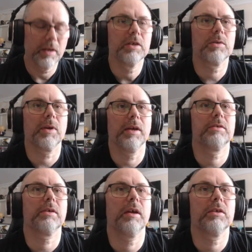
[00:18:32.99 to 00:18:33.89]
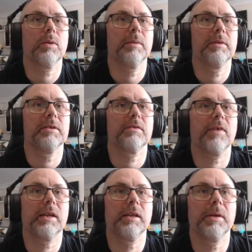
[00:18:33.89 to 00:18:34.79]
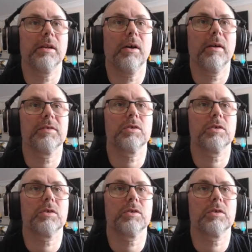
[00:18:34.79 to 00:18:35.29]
So we get uh, twenty minutes of unlimited lives,